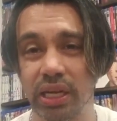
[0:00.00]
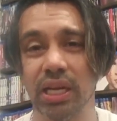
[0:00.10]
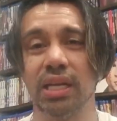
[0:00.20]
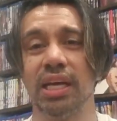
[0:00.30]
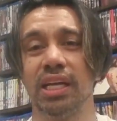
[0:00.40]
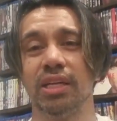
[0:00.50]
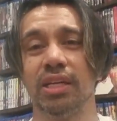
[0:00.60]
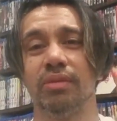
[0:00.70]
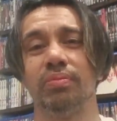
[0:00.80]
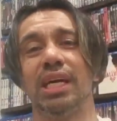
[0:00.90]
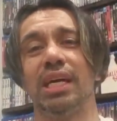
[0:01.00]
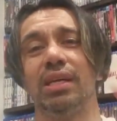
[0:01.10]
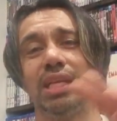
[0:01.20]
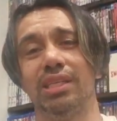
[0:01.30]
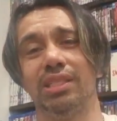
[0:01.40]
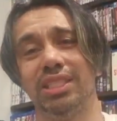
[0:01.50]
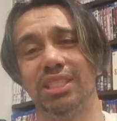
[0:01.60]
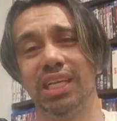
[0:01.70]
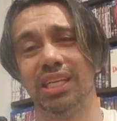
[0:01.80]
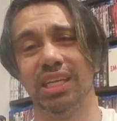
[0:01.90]
And then that
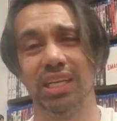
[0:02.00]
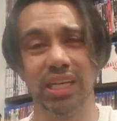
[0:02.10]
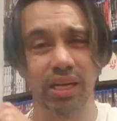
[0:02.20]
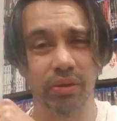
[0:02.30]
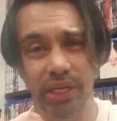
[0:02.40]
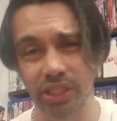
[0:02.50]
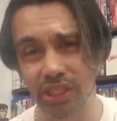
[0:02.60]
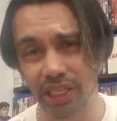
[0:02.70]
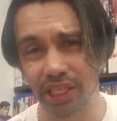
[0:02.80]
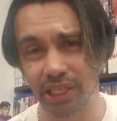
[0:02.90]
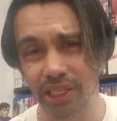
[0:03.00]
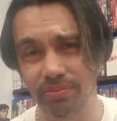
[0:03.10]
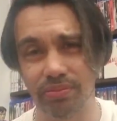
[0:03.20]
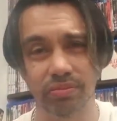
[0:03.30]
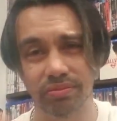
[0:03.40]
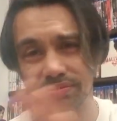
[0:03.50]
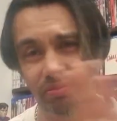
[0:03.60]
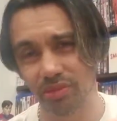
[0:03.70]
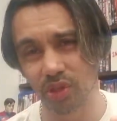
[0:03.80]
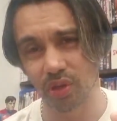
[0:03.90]
scene in there where I'm
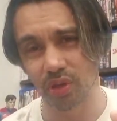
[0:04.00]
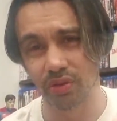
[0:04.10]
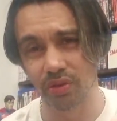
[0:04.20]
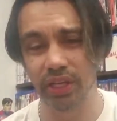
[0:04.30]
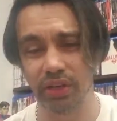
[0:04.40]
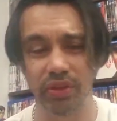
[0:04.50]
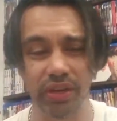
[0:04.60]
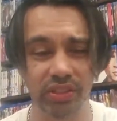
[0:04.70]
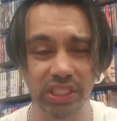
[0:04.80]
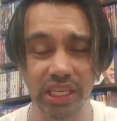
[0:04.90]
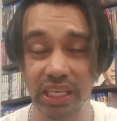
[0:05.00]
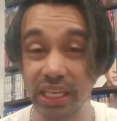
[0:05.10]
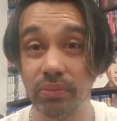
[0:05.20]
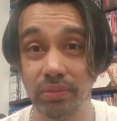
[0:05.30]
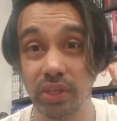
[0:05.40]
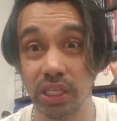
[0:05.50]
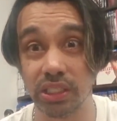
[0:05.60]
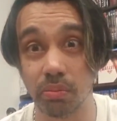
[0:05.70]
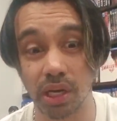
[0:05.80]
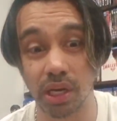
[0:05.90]
not going to ruin it if you haven't seen it, it's
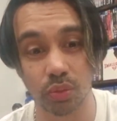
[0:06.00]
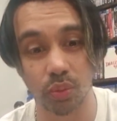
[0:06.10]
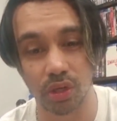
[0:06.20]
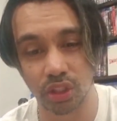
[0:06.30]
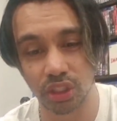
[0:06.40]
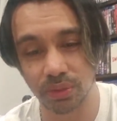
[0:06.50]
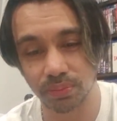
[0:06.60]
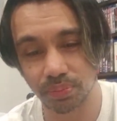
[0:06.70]
a must watch.